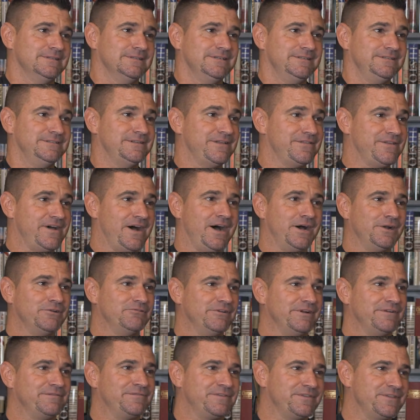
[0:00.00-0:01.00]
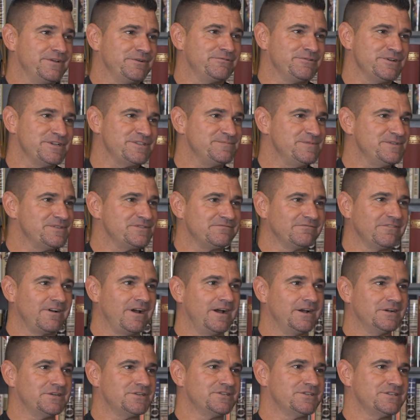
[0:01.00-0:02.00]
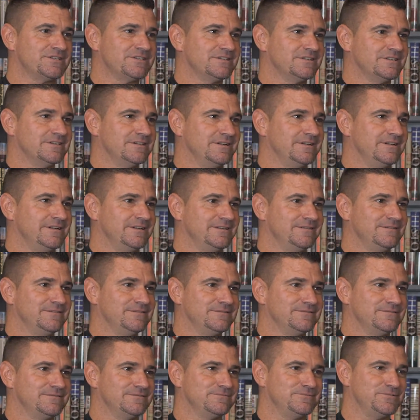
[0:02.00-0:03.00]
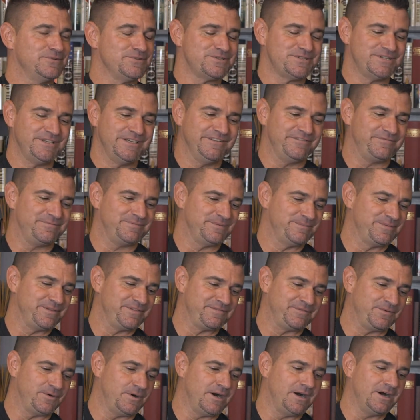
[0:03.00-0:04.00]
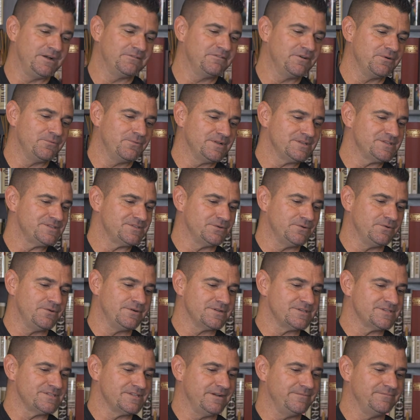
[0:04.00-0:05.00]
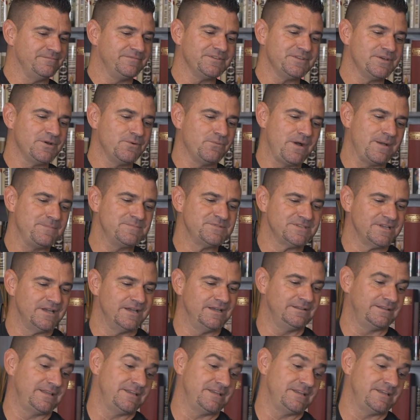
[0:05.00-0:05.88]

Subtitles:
another 100 for the Christmas rush, and we'll see if Plymouth 400 wants to order some for their website.